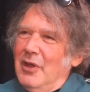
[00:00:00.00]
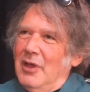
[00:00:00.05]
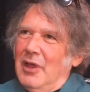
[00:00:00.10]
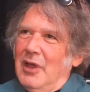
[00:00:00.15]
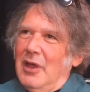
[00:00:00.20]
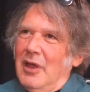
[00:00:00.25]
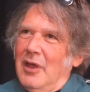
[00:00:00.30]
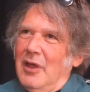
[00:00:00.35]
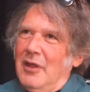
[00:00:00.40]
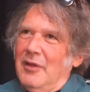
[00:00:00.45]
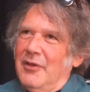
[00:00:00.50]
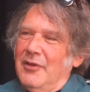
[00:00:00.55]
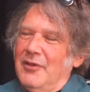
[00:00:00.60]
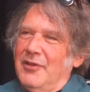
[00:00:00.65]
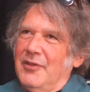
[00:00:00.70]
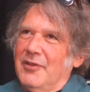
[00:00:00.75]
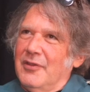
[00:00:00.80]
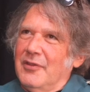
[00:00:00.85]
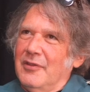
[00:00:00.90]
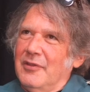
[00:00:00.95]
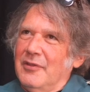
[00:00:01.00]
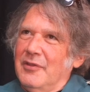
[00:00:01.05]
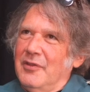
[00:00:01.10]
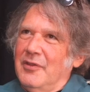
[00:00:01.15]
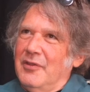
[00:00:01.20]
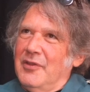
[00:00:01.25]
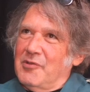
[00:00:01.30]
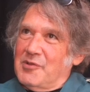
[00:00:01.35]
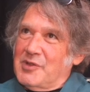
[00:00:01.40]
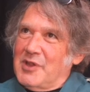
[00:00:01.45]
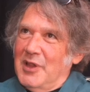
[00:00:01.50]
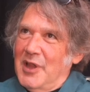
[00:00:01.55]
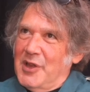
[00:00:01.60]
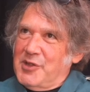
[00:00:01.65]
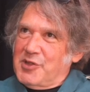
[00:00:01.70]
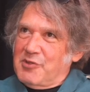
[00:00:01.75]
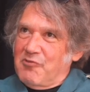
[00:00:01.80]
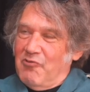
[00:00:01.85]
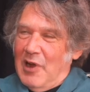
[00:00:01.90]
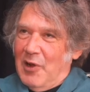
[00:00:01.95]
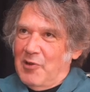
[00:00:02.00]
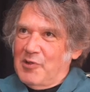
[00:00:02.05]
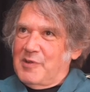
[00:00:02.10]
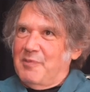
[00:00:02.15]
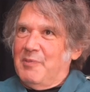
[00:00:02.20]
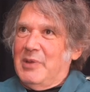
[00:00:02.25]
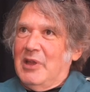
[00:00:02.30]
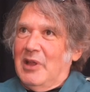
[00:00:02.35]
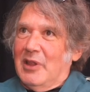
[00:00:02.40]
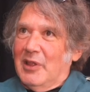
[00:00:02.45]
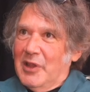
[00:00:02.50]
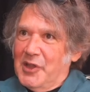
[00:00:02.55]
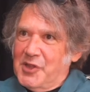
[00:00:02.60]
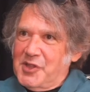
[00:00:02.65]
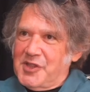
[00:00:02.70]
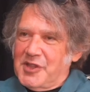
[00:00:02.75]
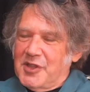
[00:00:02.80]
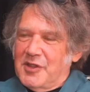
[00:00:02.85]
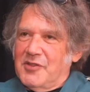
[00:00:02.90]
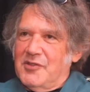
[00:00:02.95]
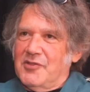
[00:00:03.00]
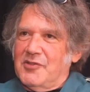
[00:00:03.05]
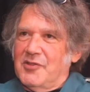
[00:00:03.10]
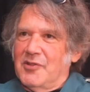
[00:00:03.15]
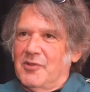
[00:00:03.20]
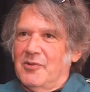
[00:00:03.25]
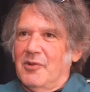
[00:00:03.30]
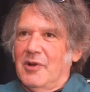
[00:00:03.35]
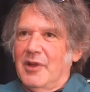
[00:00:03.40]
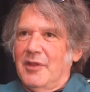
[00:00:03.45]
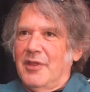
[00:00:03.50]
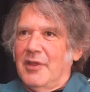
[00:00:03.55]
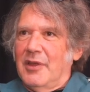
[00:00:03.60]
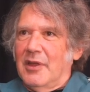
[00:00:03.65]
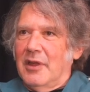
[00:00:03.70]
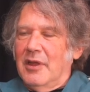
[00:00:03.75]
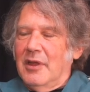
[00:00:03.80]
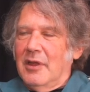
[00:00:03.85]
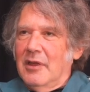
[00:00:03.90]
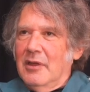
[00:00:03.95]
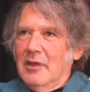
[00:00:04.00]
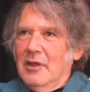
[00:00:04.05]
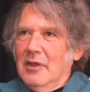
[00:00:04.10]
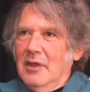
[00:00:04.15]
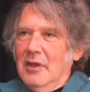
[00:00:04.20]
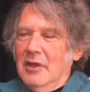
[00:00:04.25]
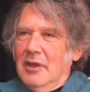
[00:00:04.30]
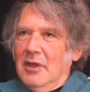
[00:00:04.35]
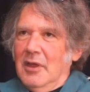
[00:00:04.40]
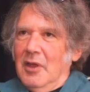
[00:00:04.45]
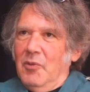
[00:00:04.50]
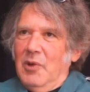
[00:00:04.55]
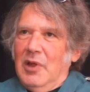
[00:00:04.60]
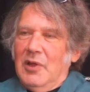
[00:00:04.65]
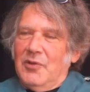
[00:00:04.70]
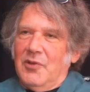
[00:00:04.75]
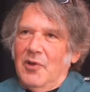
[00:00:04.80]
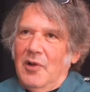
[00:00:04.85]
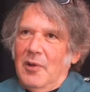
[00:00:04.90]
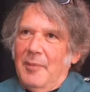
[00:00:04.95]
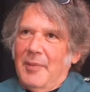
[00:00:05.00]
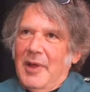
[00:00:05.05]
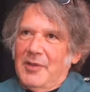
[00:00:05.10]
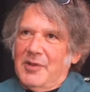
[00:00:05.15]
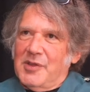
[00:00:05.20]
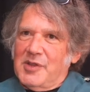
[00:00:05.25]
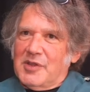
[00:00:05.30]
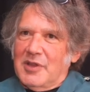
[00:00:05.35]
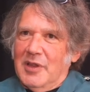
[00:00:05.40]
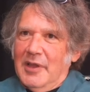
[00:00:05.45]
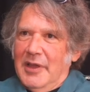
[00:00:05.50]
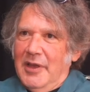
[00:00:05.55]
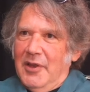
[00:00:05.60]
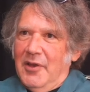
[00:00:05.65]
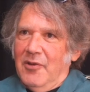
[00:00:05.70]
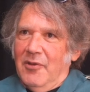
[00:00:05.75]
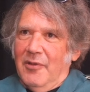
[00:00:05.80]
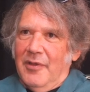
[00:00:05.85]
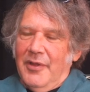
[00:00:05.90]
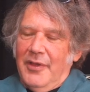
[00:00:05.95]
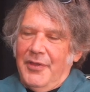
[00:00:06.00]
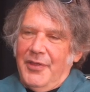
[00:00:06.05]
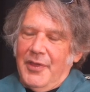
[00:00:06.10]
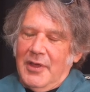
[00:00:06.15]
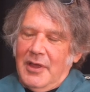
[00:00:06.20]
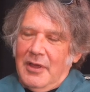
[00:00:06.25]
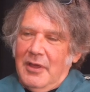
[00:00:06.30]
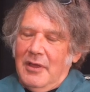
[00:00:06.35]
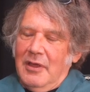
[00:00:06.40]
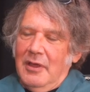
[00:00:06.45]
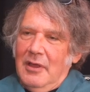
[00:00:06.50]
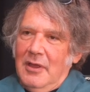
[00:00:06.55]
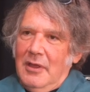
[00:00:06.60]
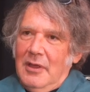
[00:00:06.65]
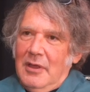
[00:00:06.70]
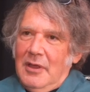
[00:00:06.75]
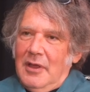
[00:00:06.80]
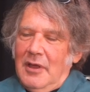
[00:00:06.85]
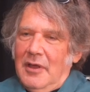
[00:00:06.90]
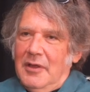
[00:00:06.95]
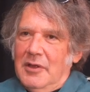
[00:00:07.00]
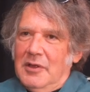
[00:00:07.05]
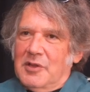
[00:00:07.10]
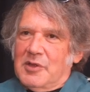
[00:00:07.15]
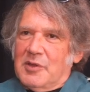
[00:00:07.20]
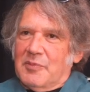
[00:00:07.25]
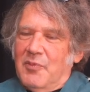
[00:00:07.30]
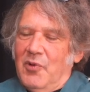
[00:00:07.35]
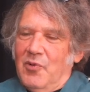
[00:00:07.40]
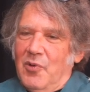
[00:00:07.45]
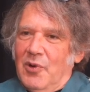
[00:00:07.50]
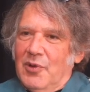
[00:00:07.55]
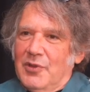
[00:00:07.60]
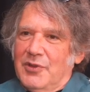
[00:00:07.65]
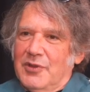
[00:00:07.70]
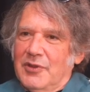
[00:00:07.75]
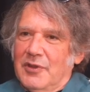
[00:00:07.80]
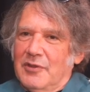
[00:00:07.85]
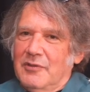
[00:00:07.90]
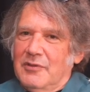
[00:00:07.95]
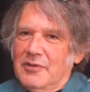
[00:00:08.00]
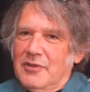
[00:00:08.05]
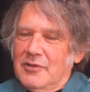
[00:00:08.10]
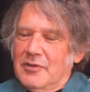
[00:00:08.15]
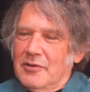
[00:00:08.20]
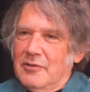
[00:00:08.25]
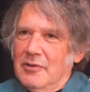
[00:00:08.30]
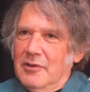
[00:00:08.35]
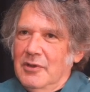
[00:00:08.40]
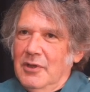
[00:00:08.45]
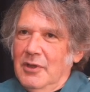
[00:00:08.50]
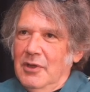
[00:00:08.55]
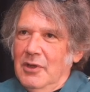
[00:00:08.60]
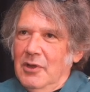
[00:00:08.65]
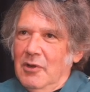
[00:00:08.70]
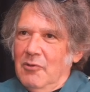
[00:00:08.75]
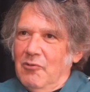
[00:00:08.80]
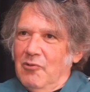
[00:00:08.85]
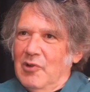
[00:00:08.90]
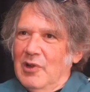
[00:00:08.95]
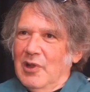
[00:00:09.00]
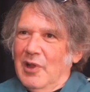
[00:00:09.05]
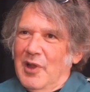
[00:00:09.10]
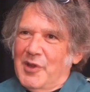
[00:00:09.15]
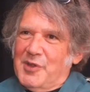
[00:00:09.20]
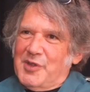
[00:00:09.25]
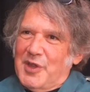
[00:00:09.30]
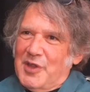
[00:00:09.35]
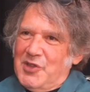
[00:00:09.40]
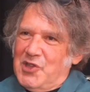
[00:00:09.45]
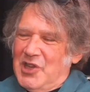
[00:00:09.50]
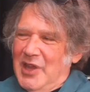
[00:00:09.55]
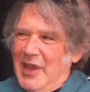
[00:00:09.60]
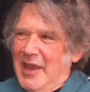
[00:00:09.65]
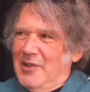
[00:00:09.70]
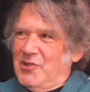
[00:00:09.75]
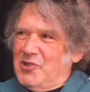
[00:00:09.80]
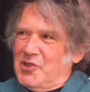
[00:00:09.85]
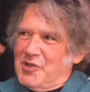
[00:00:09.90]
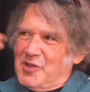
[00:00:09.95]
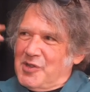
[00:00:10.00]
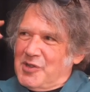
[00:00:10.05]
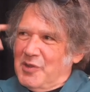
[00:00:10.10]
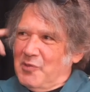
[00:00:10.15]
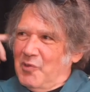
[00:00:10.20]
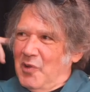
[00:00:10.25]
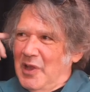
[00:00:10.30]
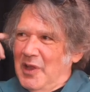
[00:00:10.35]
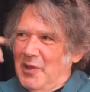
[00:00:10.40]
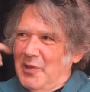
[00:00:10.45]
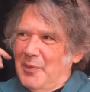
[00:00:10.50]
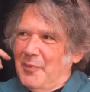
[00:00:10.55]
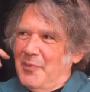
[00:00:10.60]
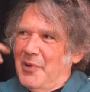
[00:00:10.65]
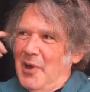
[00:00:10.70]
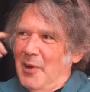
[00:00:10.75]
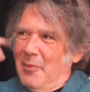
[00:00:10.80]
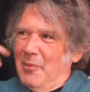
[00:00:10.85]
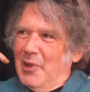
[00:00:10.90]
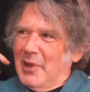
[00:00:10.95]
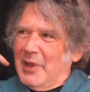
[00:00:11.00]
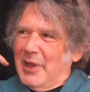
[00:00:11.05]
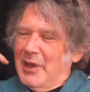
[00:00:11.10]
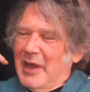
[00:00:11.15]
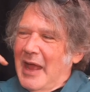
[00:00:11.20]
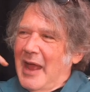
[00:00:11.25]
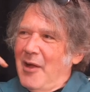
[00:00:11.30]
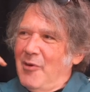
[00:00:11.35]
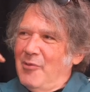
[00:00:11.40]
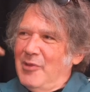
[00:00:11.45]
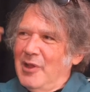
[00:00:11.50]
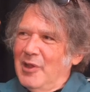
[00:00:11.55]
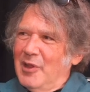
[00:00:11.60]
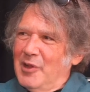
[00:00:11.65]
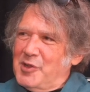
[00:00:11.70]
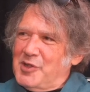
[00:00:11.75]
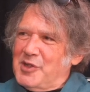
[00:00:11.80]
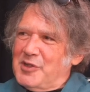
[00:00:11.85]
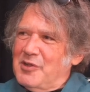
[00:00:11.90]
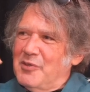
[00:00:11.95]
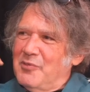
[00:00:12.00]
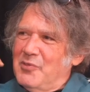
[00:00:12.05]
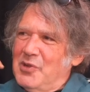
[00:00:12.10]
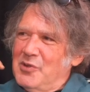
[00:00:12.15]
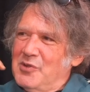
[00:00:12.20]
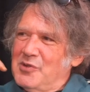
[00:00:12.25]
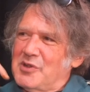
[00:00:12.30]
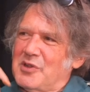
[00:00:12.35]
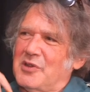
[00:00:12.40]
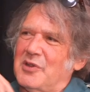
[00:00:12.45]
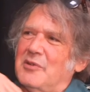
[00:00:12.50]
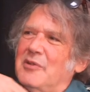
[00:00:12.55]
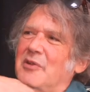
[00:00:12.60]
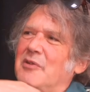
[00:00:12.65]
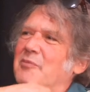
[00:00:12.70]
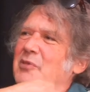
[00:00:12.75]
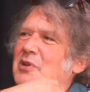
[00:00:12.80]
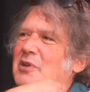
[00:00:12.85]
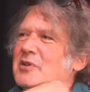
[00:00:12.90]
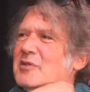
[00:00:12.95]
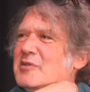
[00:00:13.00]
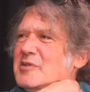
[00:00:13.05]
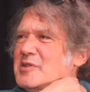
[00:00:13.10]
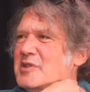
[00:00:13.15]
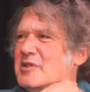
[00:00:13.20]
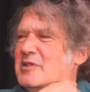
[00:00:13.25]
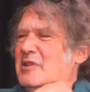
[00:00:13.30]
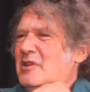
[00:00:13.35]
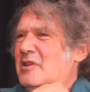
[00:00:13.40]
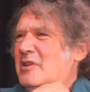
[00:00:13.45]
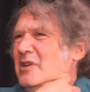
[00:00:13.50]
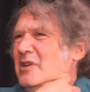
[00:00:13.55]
and there's less records being listened to i think and we can talk about this later i think uh, it's important to, to realize the changes in, in the public and how they listen to music because